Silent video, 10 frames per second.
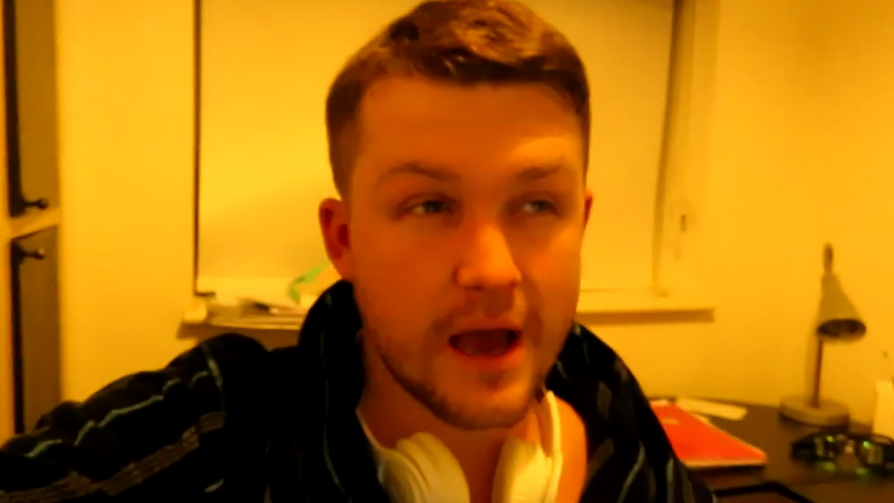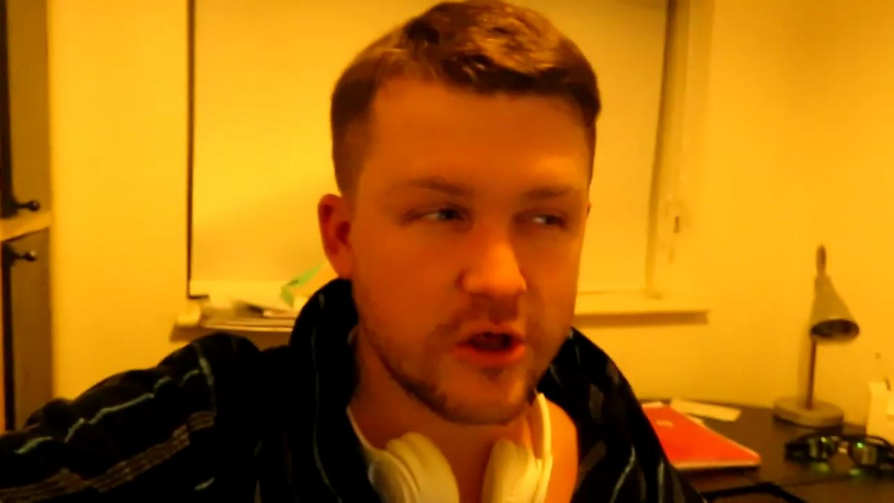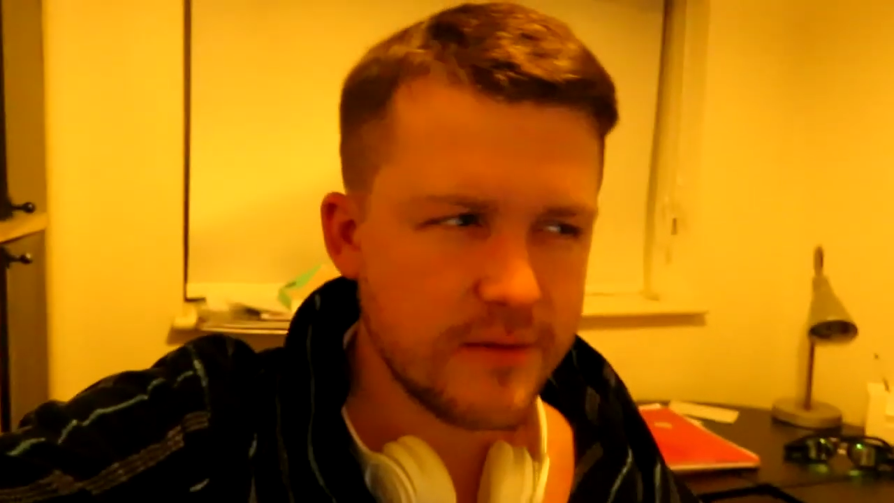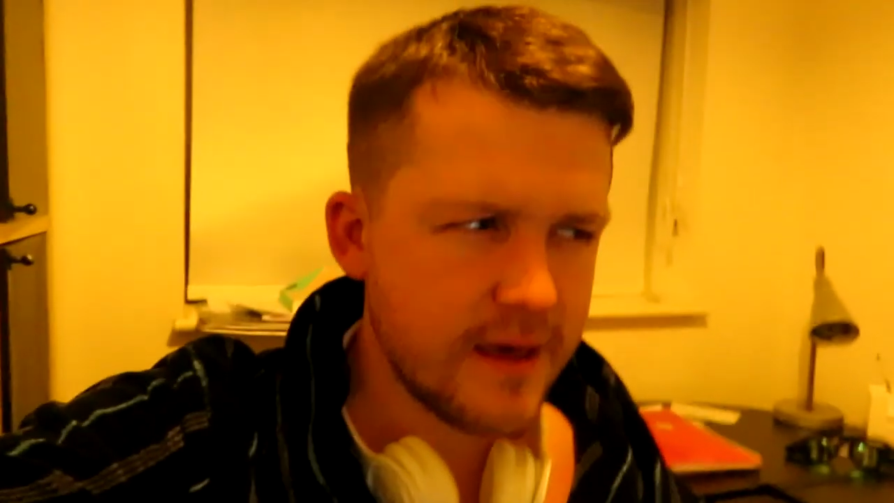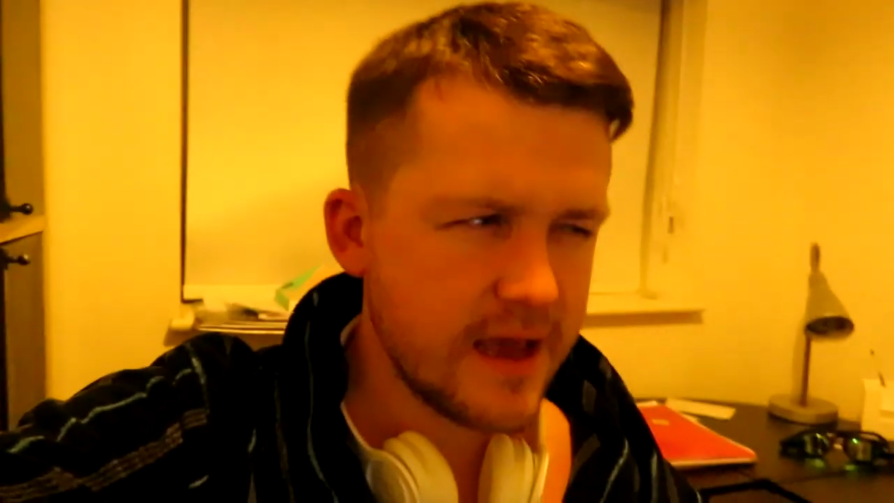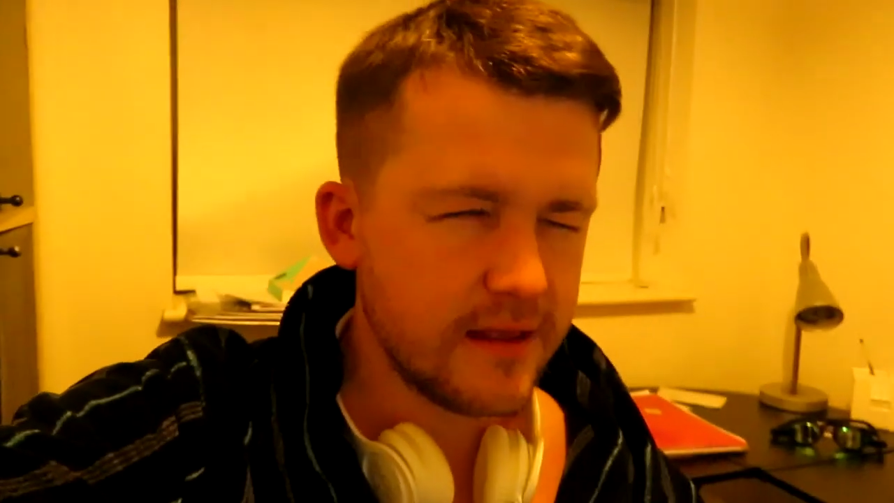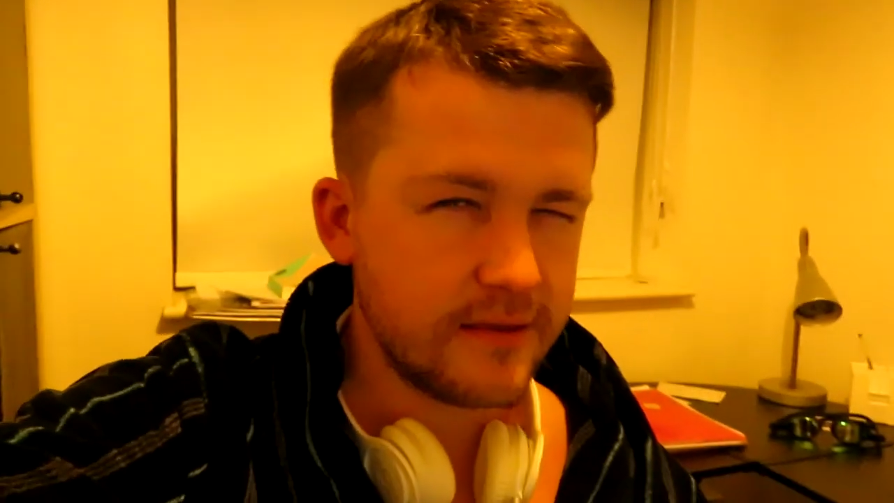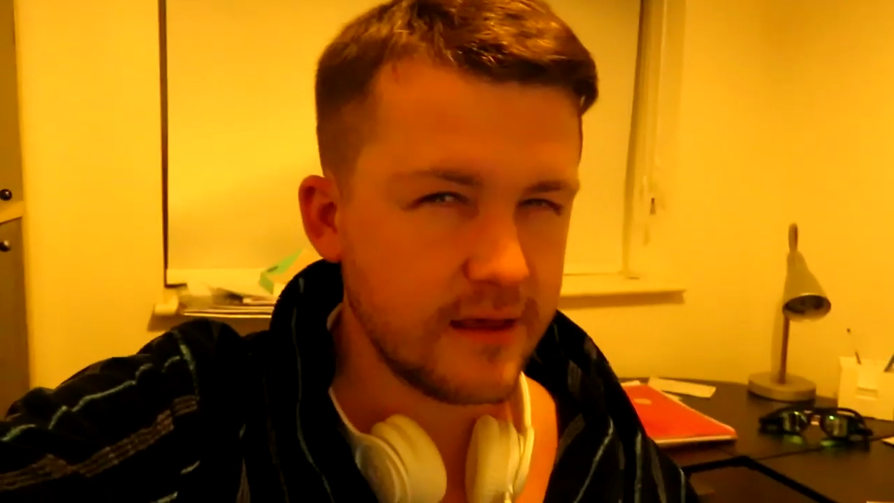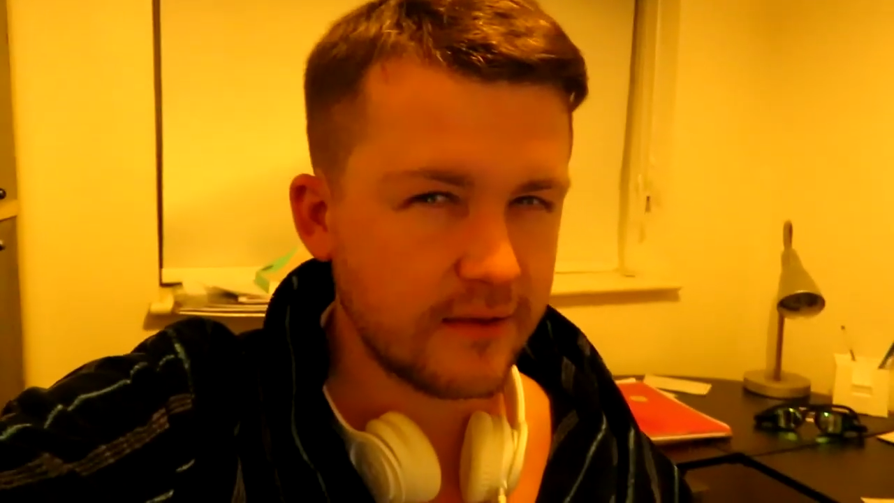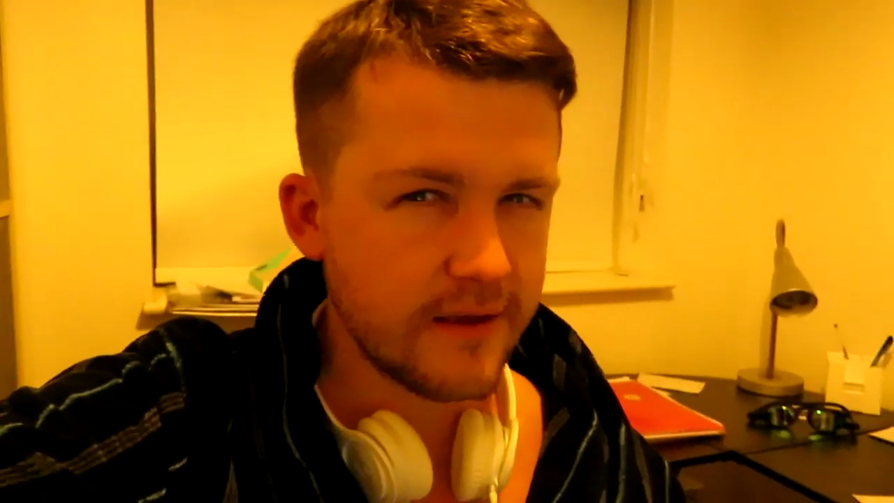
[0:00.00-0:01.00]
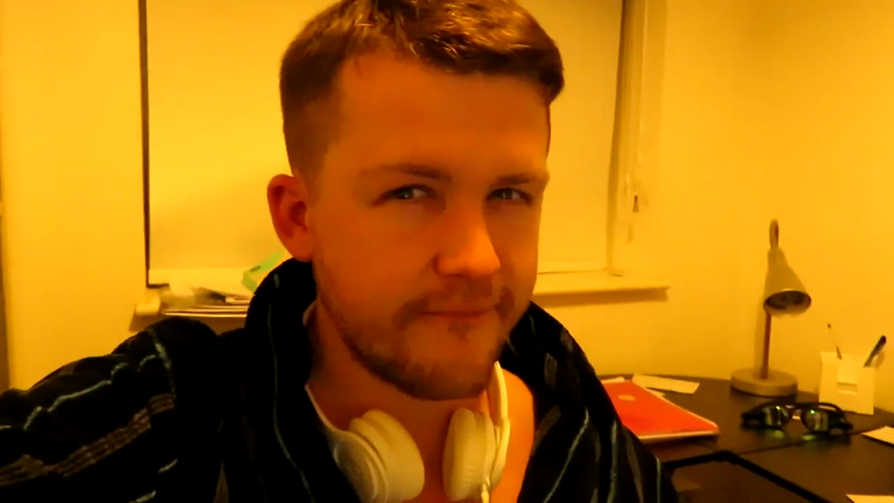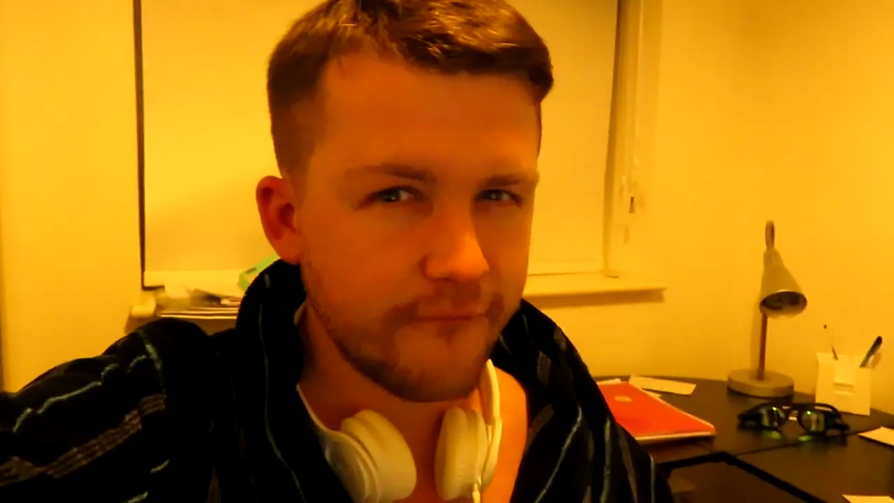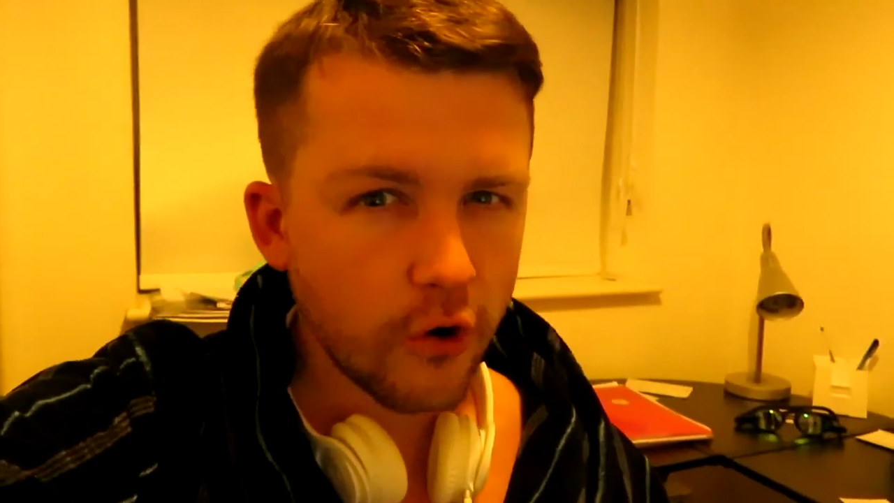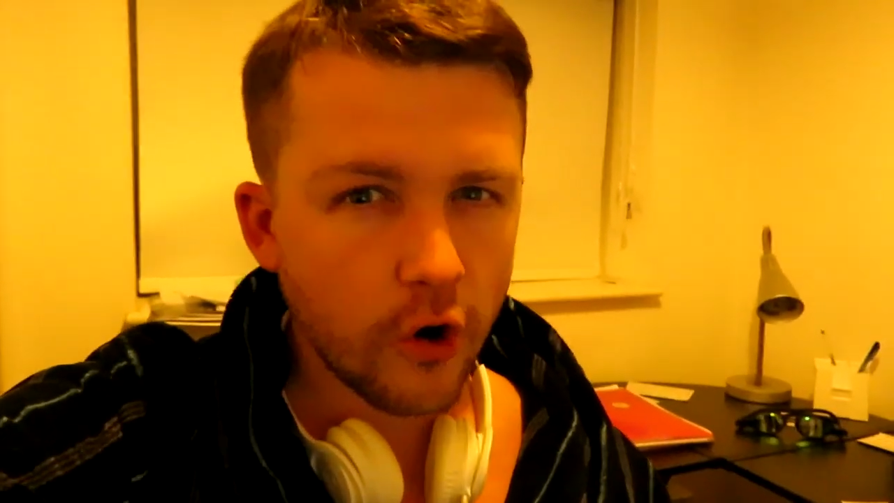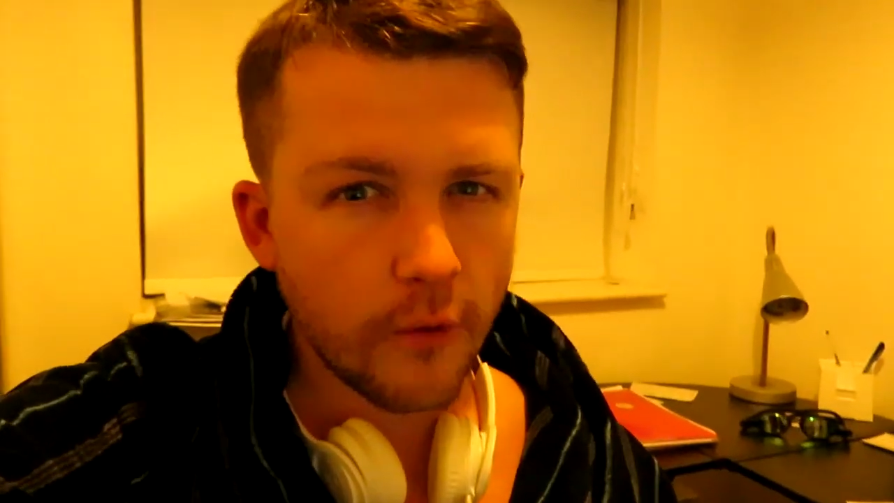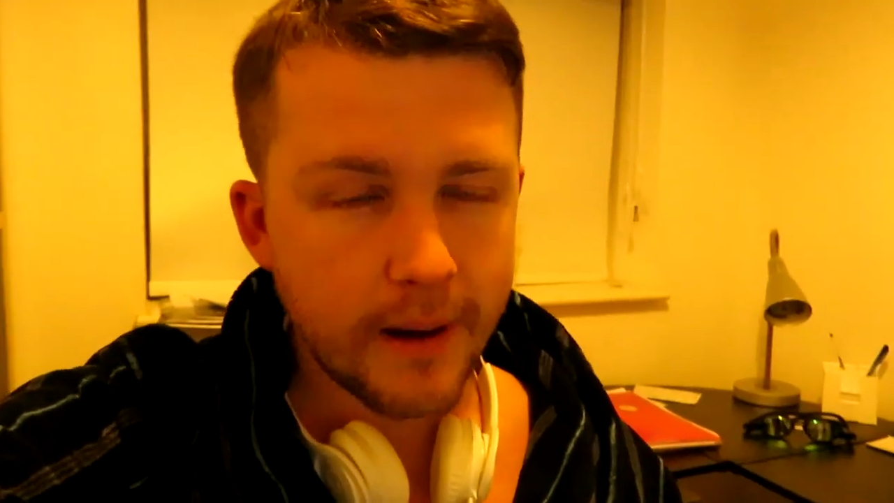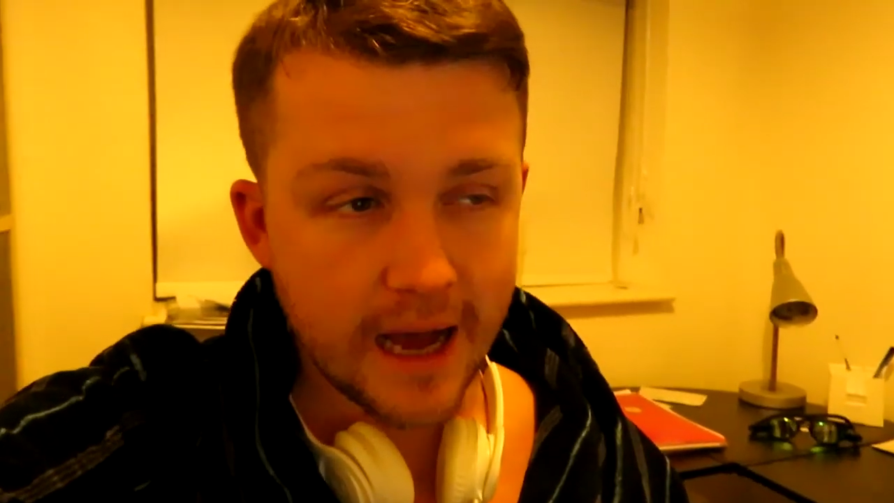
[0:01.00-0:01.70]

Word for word: we actually made sixty-four